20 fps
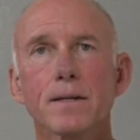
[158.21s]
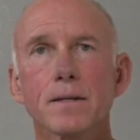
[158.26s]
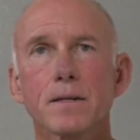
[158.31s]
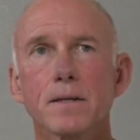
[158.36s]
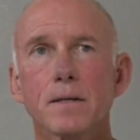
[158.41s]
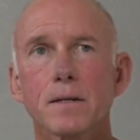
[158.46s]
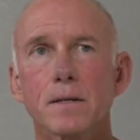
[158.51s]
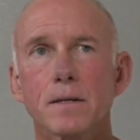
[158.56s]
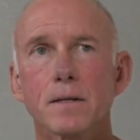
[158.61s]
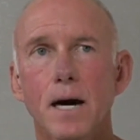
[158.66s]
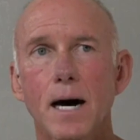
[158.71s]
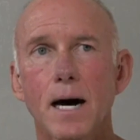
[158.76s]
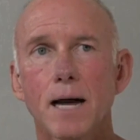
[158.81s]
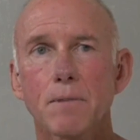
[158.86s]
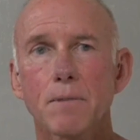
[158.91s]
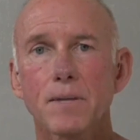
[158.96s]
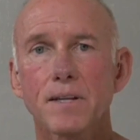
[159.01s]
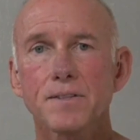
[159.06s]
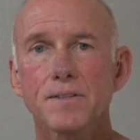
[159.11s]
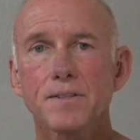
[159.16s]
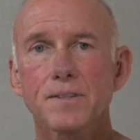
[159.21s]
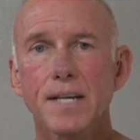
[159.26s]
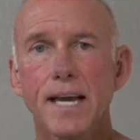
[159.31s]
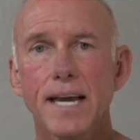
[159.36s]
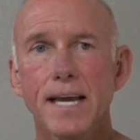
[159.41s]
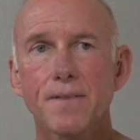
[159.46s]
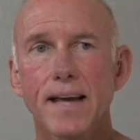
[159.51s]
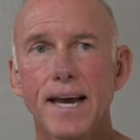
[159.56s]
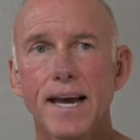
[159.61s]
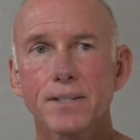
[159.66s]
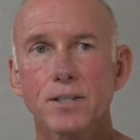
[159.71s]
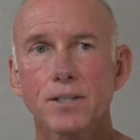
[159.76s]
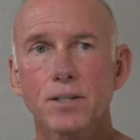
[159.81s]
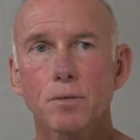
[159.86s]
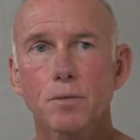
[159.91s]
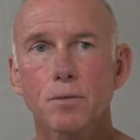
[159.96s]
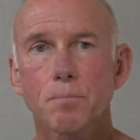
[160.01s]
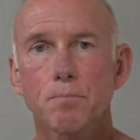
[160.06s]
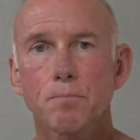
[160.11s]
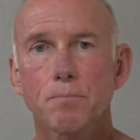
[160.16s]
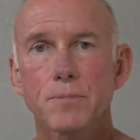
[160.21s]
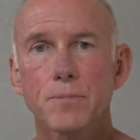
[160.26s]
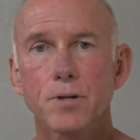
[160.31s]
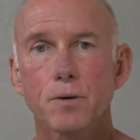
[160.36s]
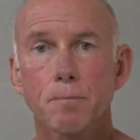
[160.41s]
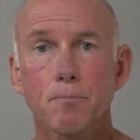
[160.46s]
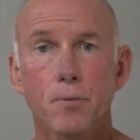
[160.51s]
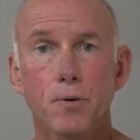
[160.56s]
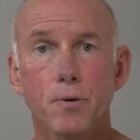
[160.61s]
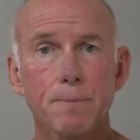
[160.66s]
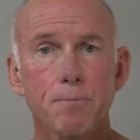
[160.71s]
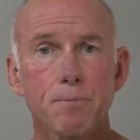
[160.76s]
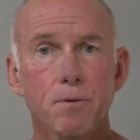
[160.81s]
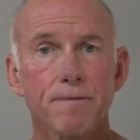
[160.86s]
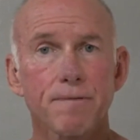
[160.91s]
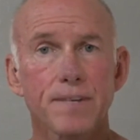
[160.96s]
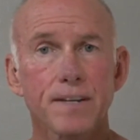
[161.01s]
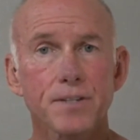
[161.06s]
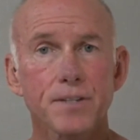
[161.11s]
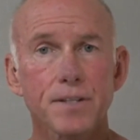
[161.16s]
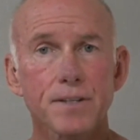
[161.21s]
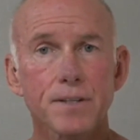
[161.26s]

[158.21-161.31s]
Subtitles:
let's say that you're pretty proficient,